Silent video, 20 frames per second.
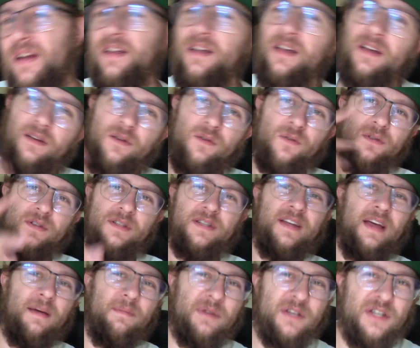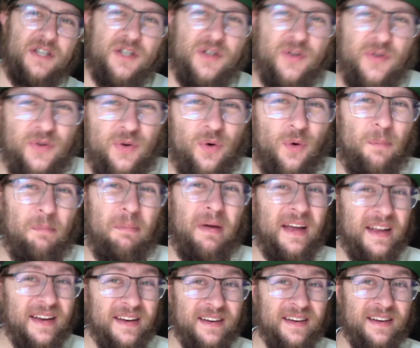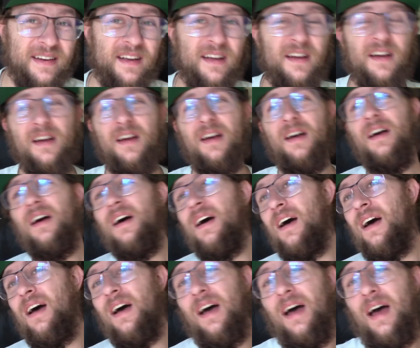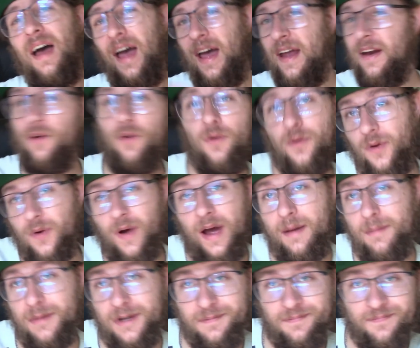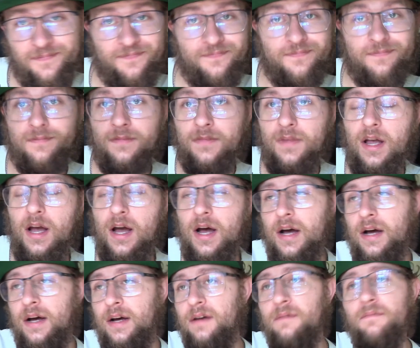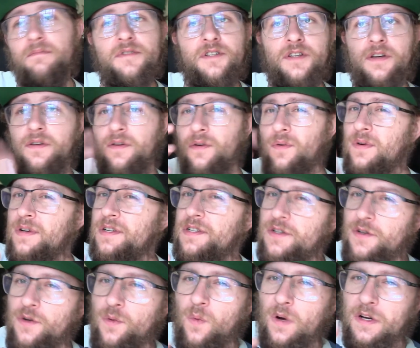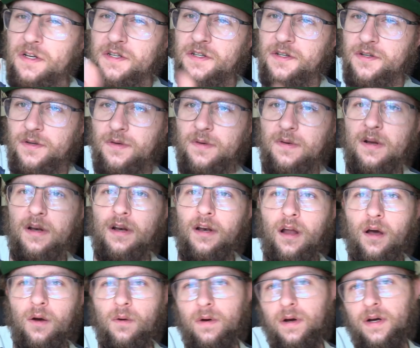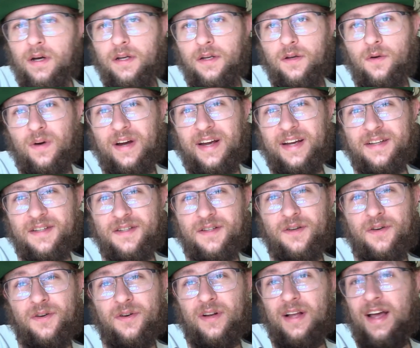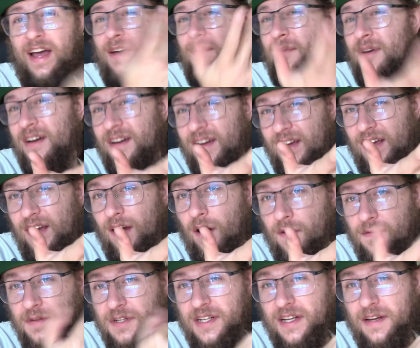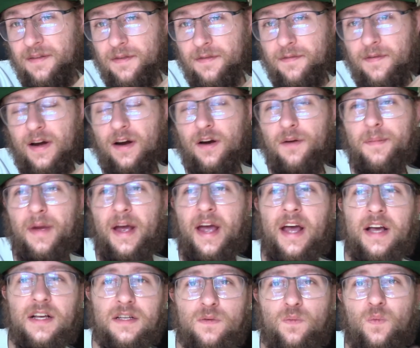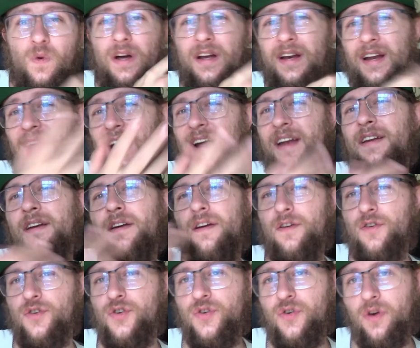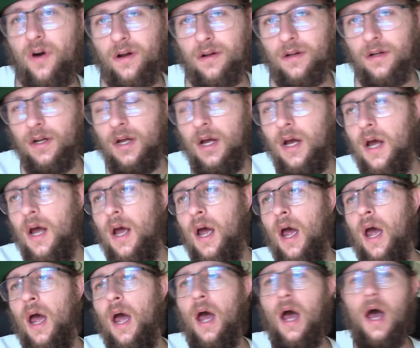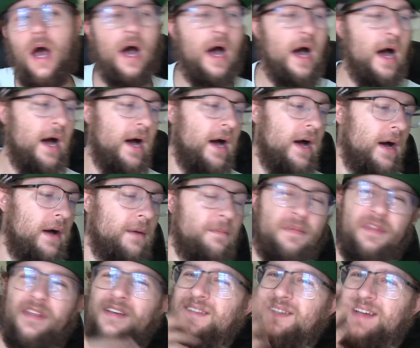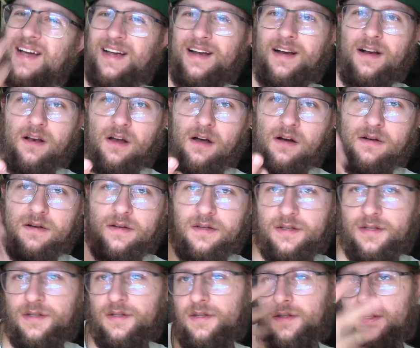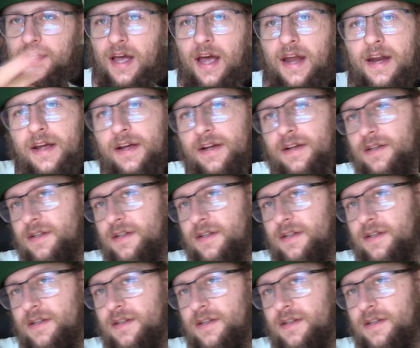can cause damage to your pin and or your hammer. So you always do want to lower your external hammer, obviously if the firearm has one, under control. Things like Glocks, Canex,